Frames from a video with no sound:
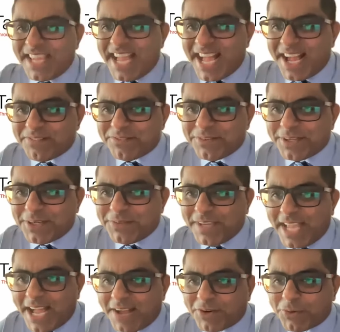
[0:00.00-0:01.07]
we have uh,
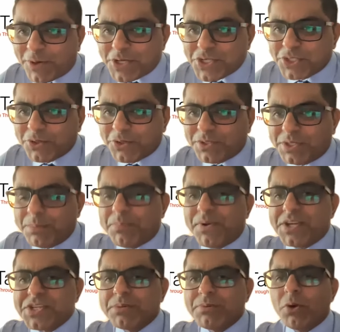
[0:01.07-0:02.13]
we have a question on the
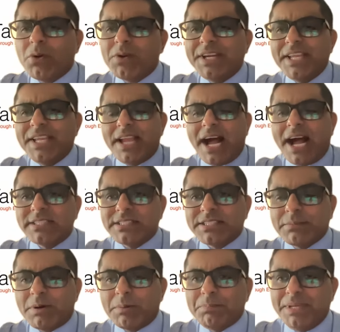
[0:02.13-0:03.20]
depression we already
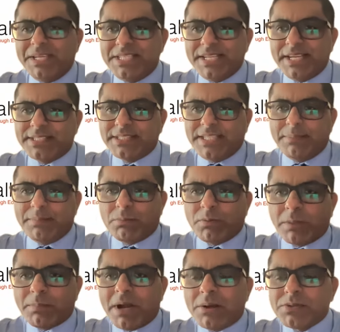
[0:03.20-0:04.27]
answered about ptsd but
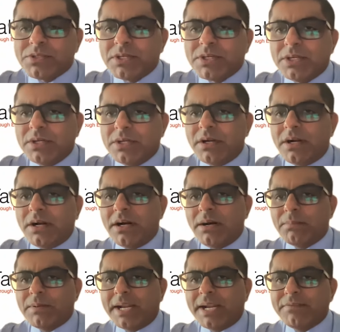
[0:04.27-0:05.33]
what about
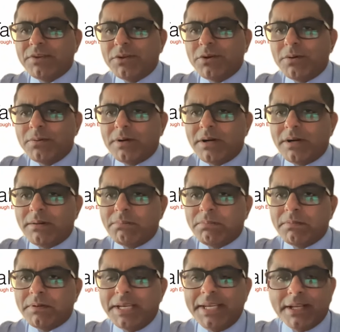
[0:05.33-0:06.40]
uh, kind of, you know, uh,
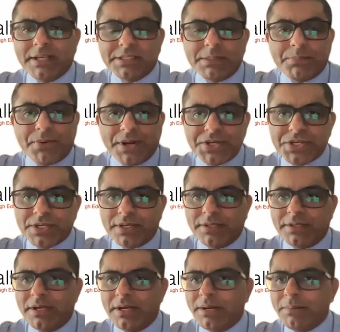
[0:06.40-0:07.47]
clinical
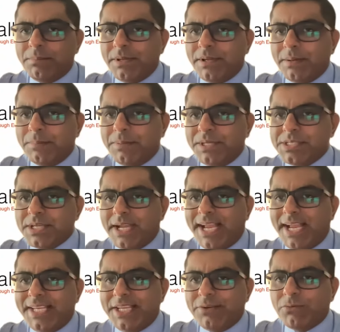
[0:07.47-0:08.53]
depression, uh, Peter,
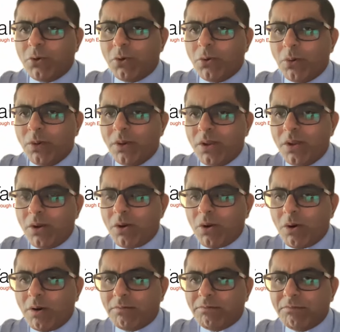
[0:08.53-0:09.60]
any role
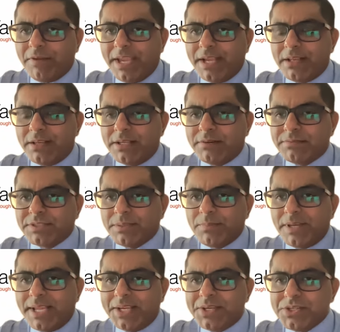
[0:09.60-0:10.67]
of vagal nerve
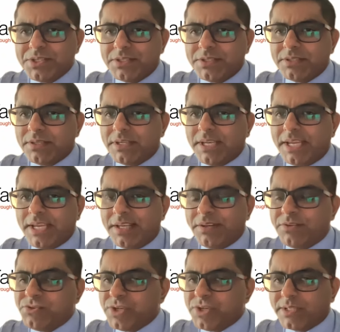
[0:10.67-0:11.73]
stimulation
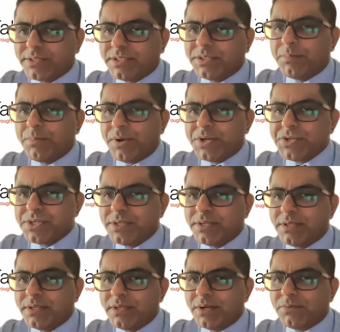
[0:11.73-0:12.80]
in just
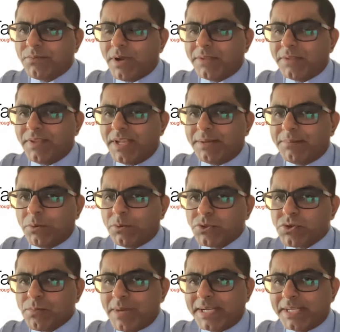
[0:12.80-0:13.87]
depression rather than
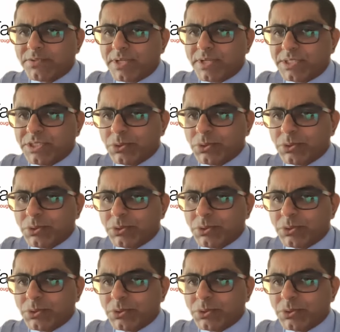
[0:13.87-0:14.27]
post-traumatic stress